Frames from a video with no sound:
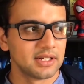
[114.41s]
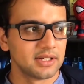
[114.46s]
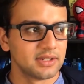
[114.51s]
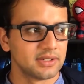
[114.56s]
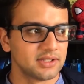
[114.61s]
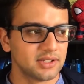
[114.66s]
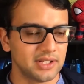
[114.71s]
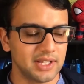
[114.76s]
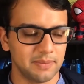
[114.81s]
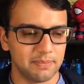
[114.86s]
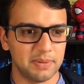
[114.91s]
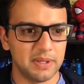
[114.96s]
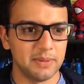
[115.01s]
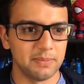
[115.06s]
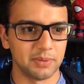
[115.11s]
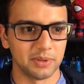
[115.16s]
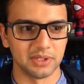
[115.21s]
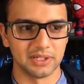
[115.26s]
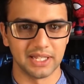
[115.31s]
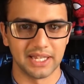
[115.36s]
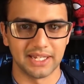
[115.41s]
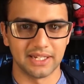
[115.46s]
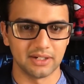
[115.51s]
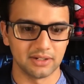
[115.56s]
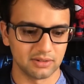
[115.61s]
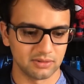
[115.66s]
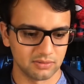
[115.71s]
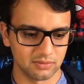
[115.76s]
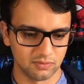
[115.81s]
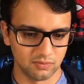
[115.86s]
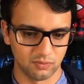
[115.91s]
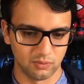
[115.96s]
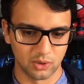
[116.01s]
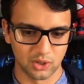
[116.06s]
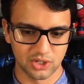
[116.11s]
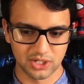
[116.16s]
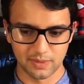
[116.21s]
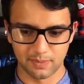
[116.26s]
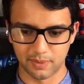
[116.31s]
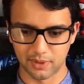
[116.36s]
so that people, like,
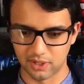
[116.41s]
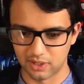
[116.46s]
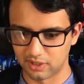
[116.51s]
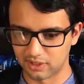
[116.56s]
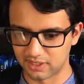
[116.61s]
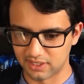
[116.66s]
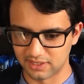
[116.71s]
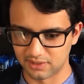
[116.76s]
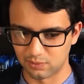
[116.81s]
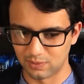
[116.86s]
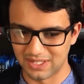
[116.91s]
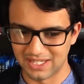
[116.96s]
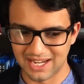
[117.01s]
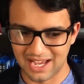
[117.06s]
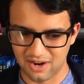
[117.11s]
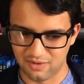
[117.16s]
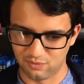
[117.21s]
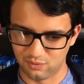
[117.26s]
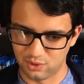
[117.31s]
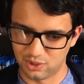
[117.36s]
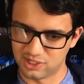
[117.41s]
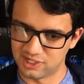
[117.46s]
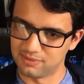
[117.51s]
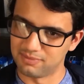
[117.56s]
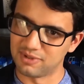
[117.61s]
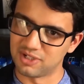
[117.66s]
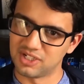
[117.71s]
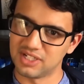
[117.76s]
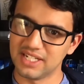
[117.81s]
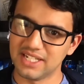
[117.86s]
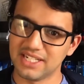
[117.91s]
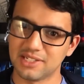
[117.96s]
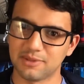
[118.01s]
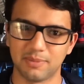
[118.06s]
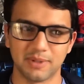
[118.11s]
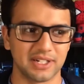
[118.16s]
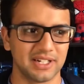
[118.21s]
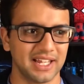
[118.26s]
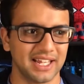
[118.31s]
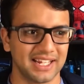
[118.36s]
worship her because we now worship machines,
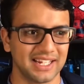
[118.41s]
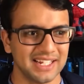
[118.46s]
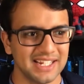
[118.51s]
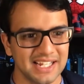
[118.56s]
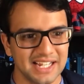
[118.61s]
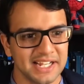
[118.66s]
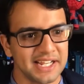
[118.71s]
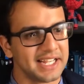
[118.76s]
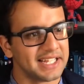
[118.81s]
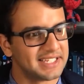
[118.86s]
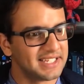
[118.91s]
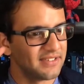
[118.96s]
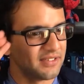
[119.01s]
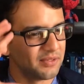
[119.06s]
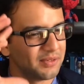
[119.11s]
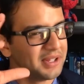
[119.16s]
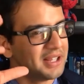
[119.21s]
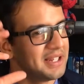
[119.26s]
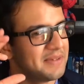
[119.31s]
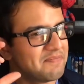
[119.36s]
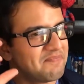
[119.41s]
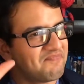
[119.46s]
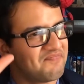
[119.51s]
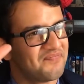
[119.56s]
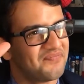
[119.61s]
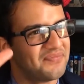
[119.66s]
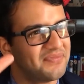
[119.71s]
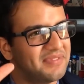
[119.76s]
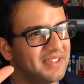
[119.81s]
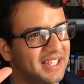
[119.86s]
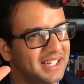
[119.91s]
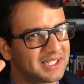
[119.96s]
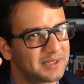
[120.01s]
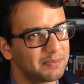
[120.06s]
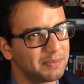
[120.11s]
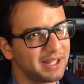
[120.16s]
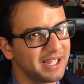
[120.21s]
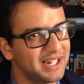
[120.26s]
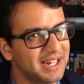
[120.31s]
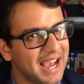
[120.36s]
but, like, it's never really
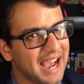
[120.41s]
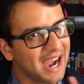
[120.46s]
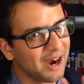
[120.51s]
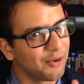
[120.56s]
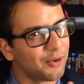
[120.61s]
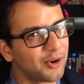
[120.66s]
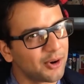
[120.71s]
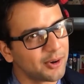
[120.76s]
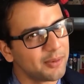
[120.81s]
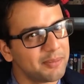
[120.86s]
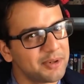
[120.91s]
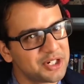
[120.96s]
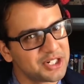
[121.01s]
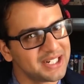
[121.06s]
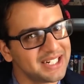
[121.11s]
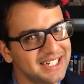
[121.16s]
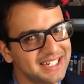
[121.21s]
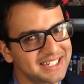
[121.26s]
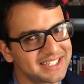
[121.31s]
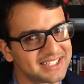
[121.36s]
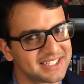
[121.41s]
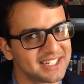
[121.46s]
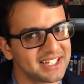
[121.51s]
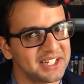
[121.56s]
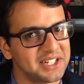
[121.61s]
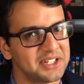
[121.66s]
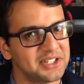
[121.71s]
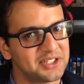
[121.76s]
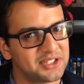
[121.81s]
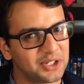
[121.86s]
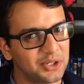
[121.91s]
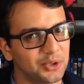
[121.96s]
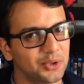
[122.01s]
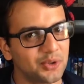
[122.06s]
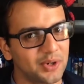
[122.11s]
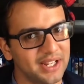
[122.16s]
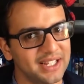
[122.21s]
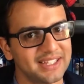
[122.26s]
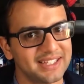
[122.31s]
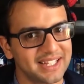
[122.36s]
explained how her machine is so
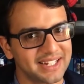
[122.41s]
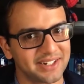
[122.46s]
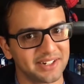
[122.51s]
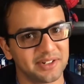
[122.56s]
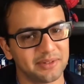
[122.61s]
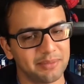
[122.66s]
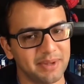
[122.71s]
great that it'll